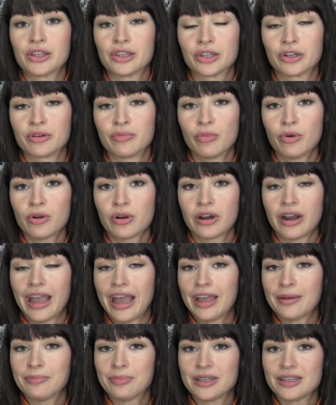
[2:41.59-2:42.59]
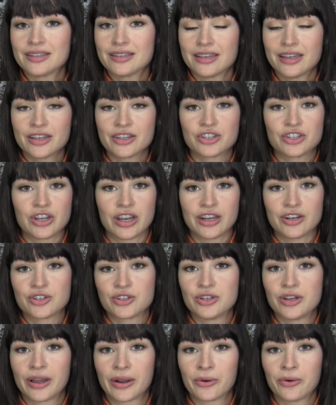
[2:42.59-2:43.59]
Learn more at
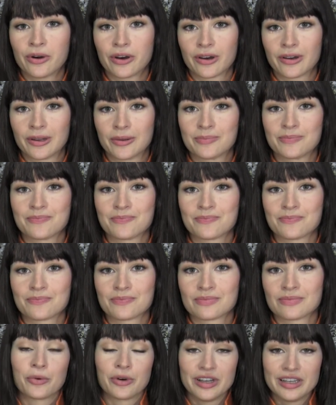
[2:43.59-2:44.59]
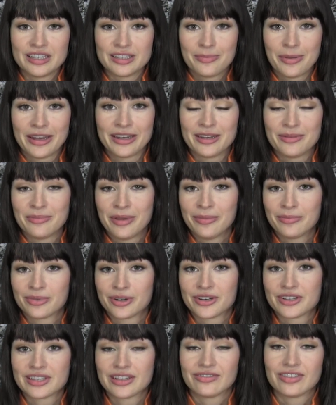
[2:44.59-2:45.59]
bcexchange.org. We're independent
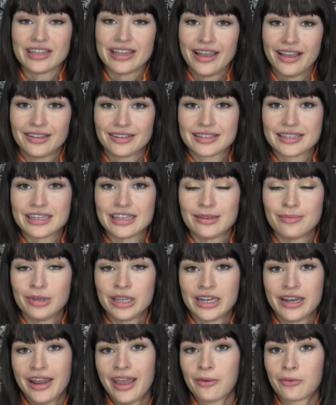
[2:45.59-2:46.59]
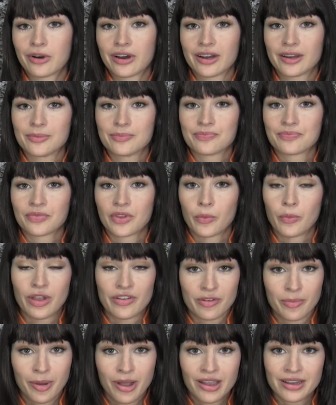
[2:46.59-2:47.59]
members of the LTB network, we
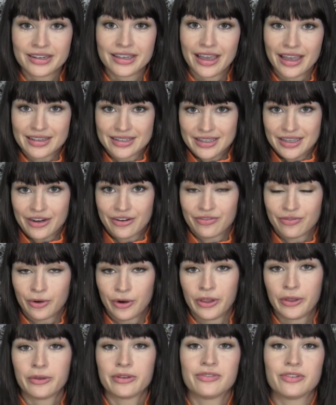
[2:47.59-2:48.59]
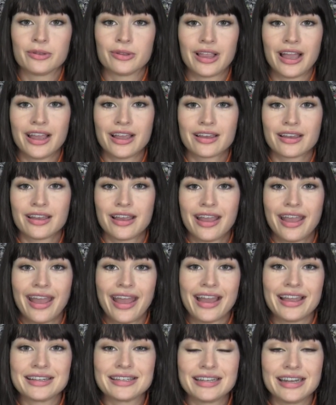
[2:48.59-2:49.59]
have a podcast there for you if you like,
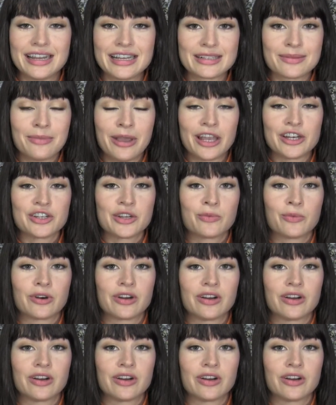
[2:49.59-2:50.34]
and today's magic